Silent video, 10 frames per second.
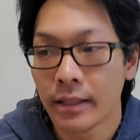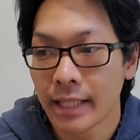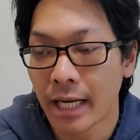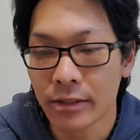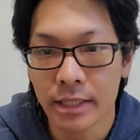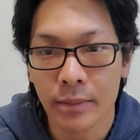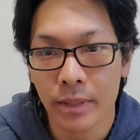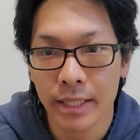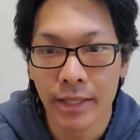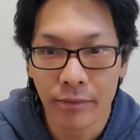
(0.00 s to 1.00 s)
calcium
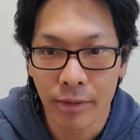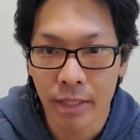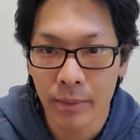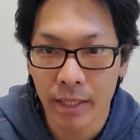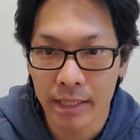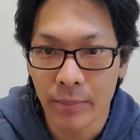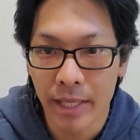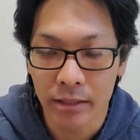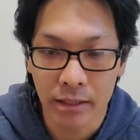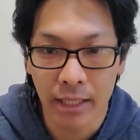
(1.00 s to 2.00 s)
and D3 because I'm
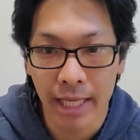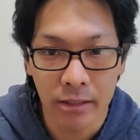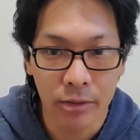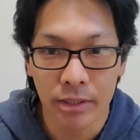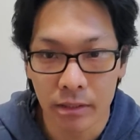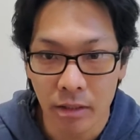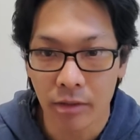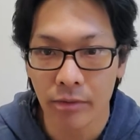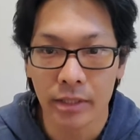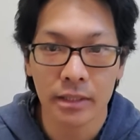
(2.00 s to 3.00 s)
actually lactose
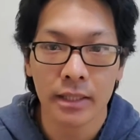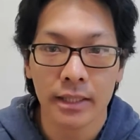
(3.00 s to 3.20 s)
intolerant.